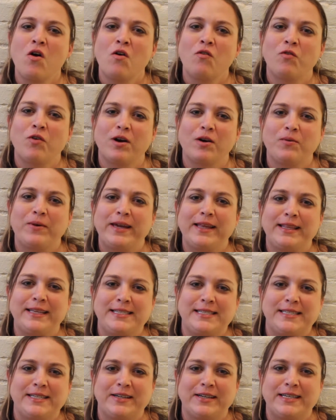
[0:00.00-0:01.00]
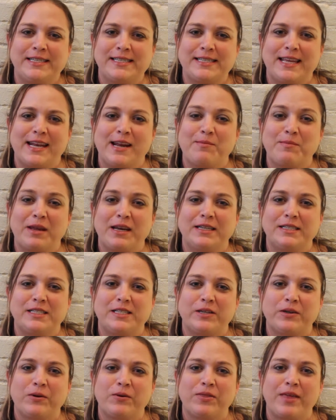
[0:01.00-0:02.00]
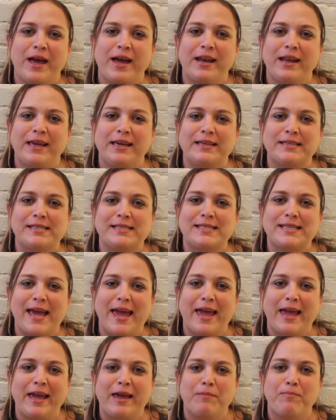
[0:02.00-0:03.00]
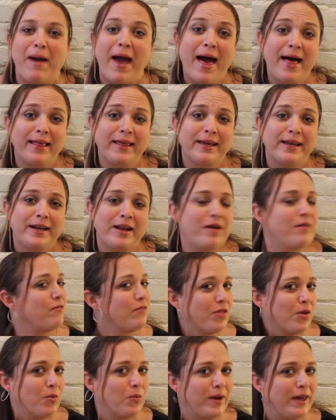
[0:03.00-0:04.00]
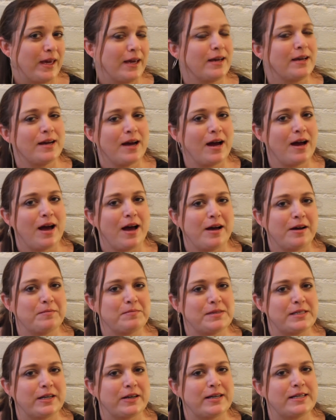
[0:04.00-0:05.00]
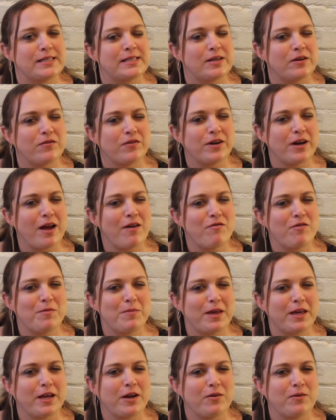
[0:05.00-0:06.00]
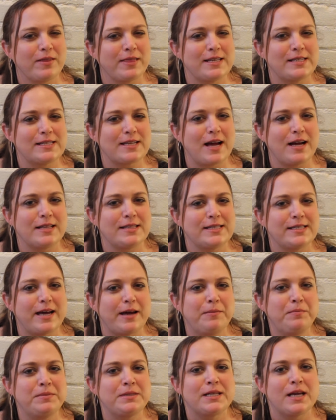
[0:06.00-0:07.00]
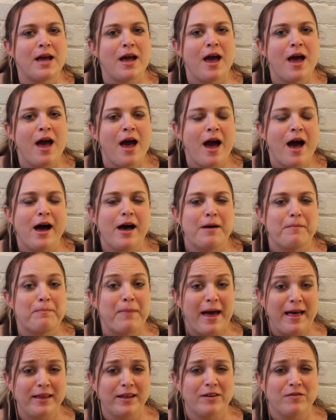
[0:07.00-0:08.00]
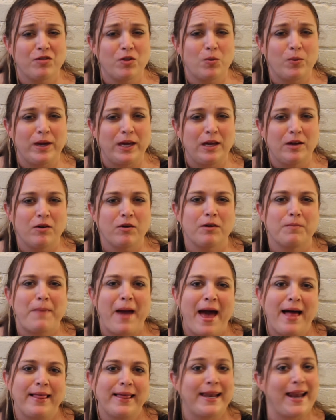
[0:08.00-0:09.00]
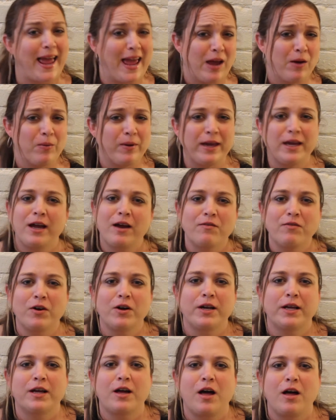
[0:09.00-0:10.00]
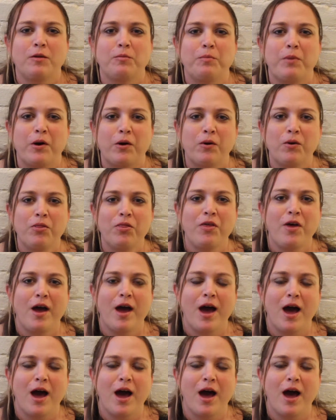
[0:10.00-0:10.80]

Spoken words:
for a weekly series that I'm going to do that is a palette of the week series. So if you're not familiar with this concept, palette of the week or palette a week, I've heard it called both,